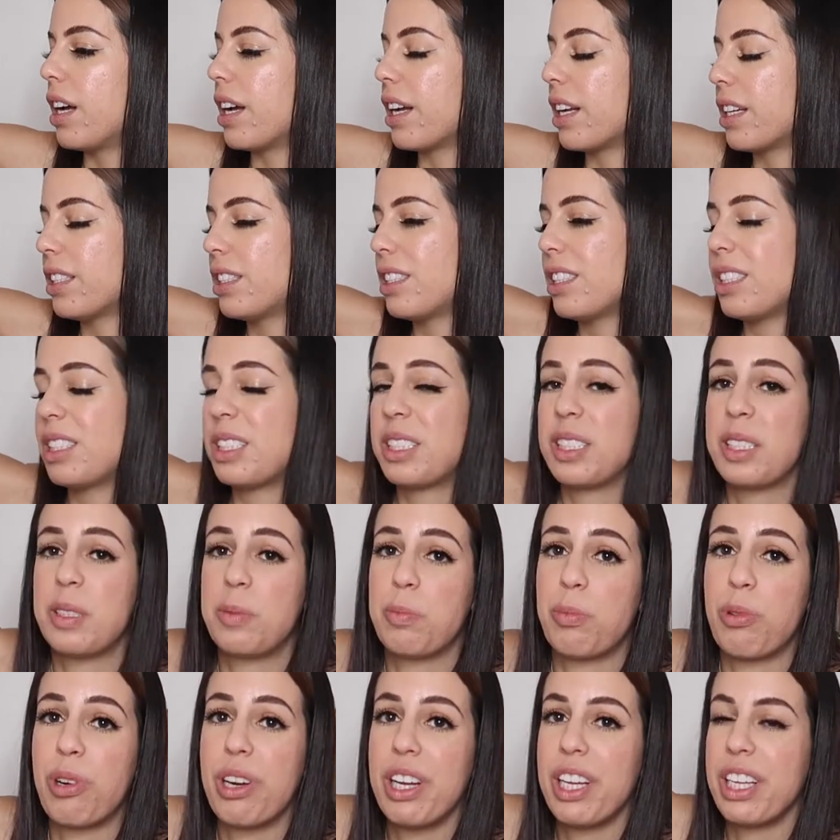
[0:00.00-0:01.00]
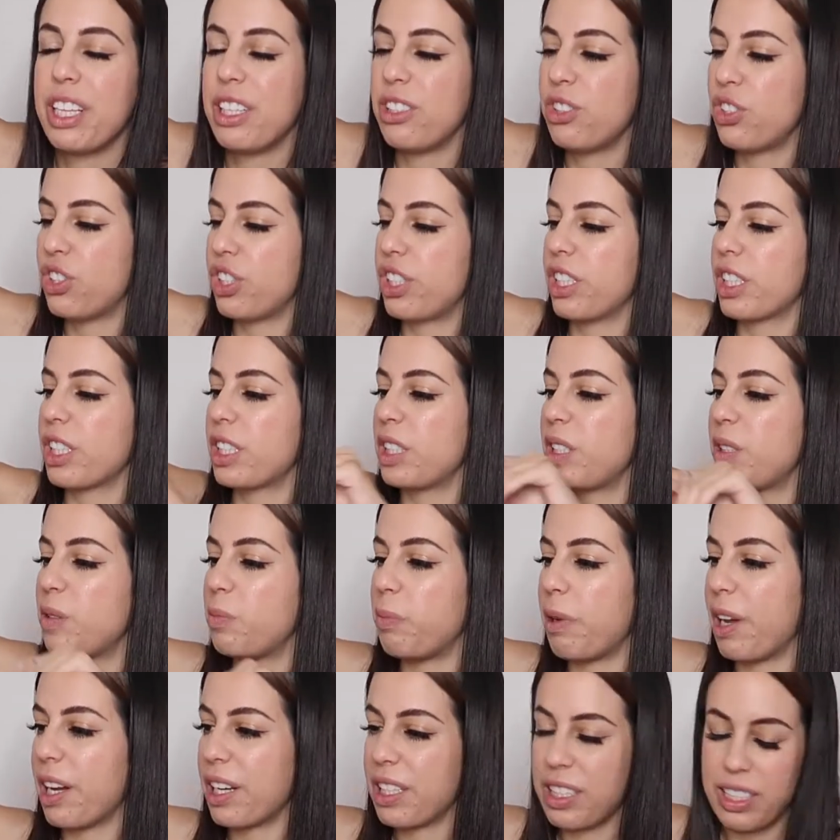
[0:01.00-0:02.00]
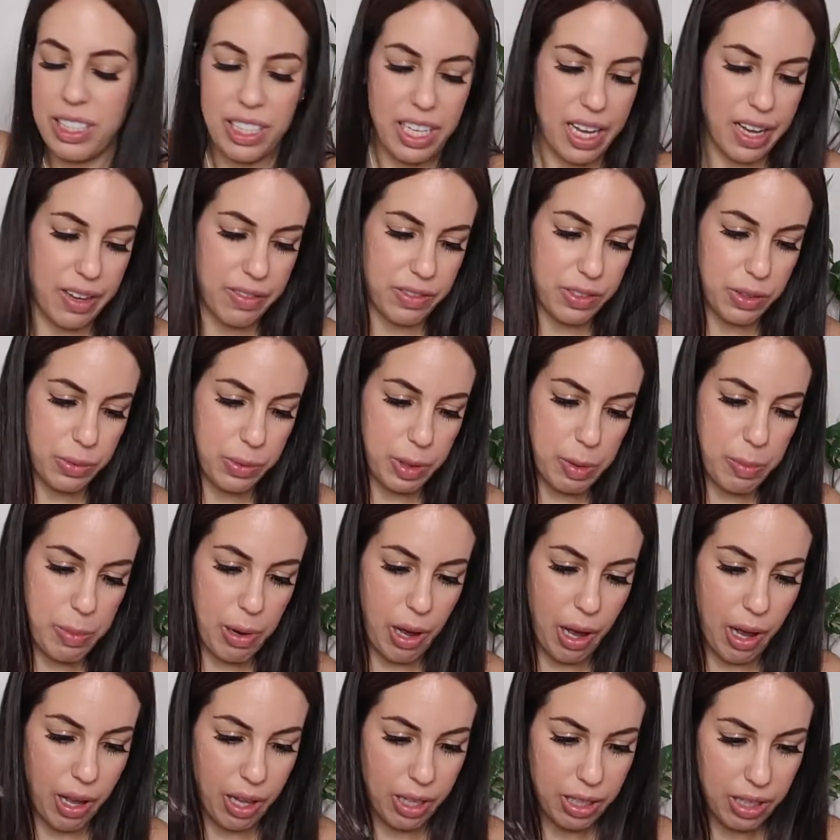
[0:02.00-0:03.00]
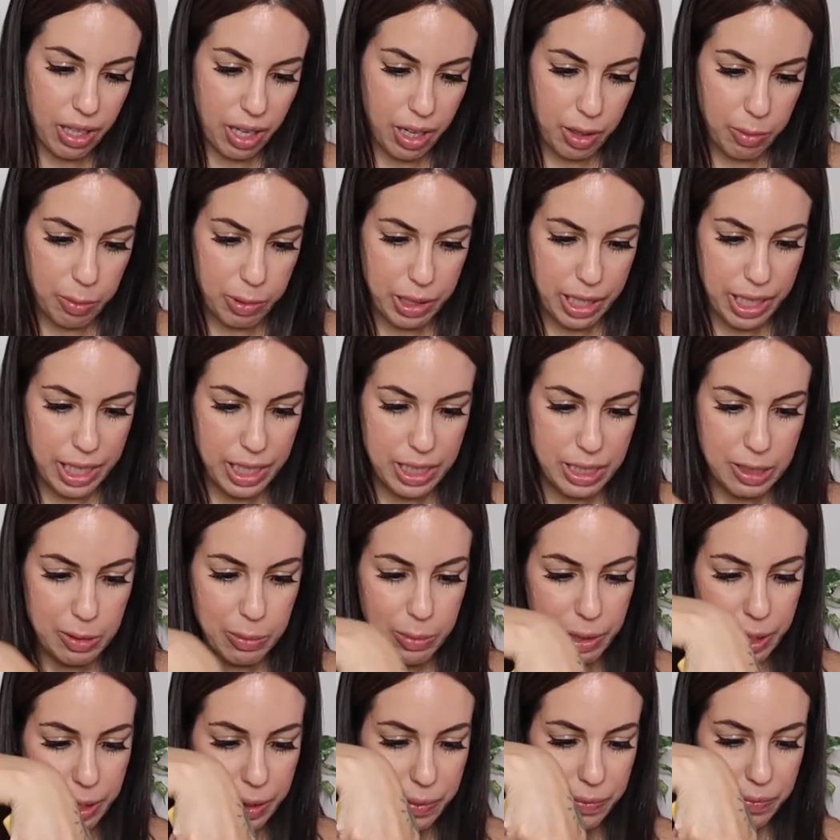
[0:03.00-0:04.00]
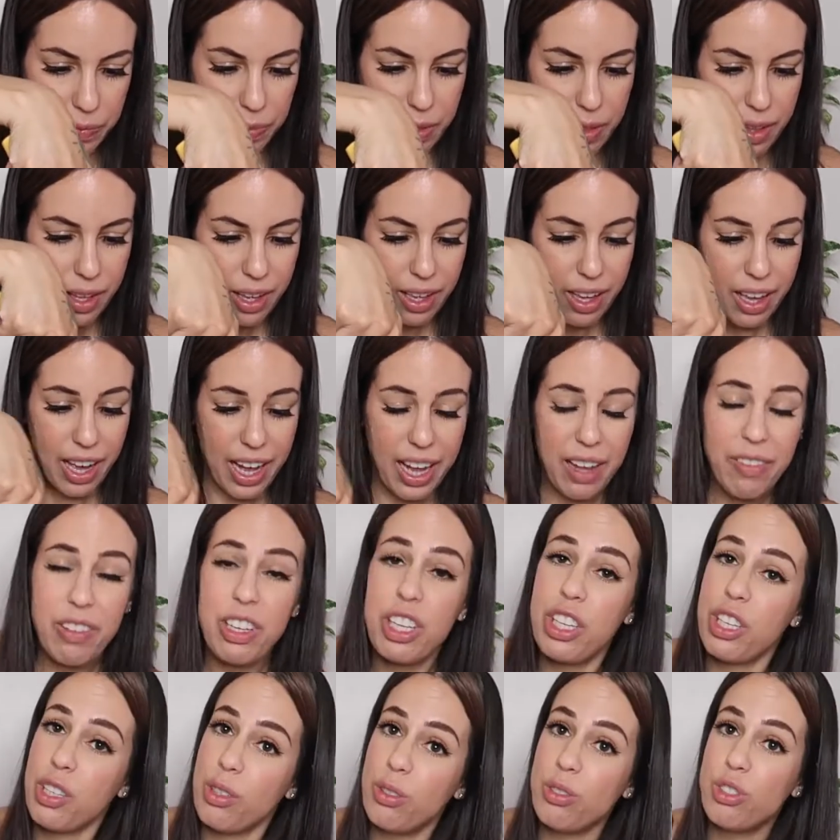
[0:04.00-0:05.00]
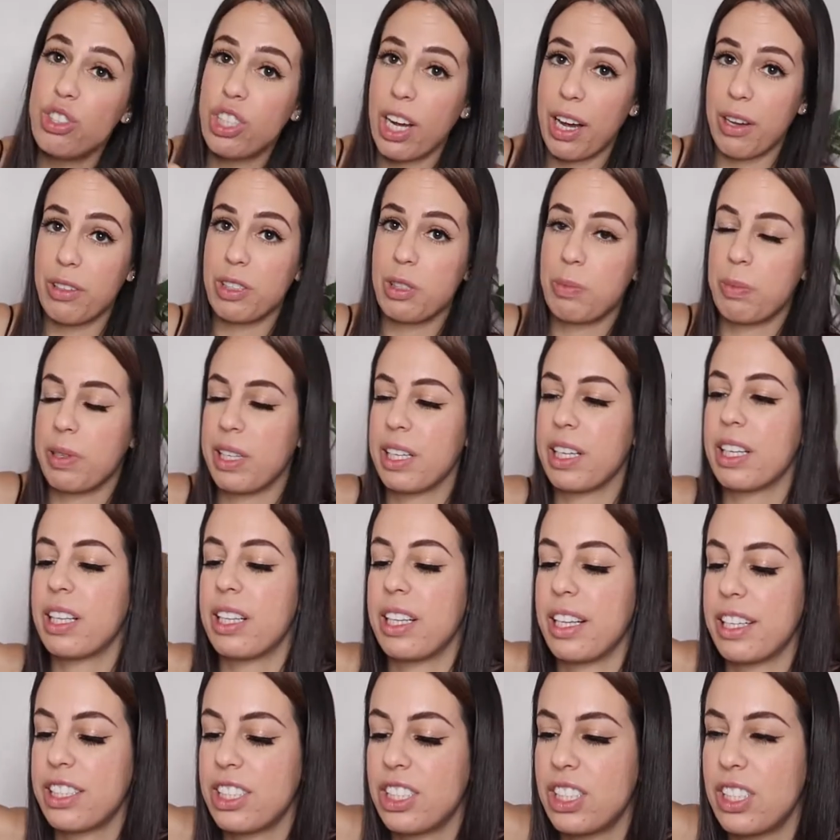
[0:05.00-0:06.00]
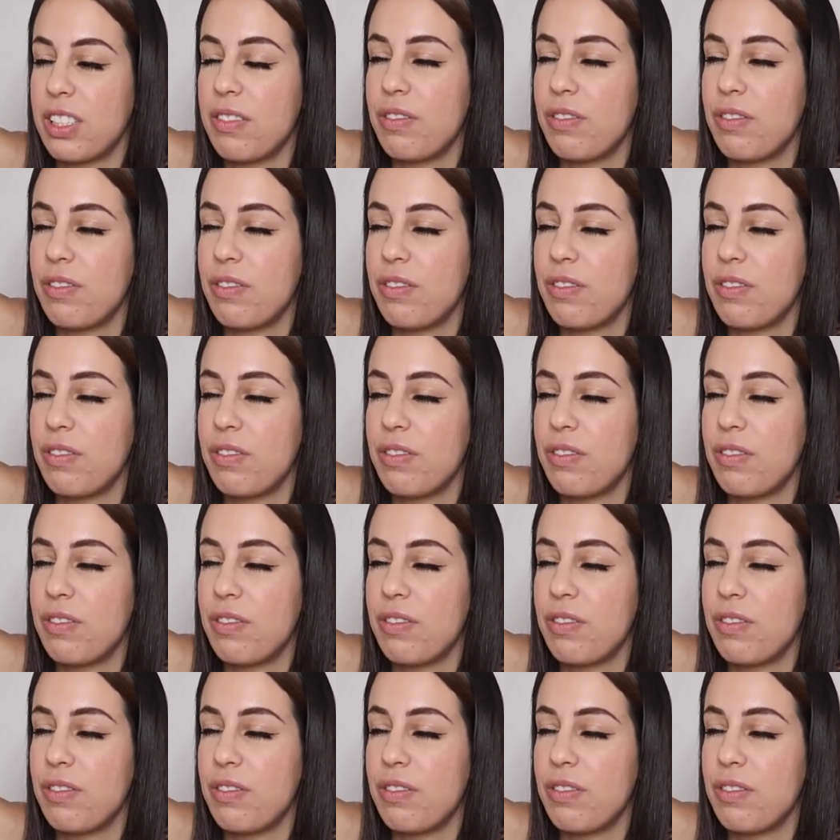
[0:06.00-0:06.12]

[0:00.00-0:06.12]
guess it's spring. You should expect to have to repot a lot of plants, but I have a huge houseplant collection.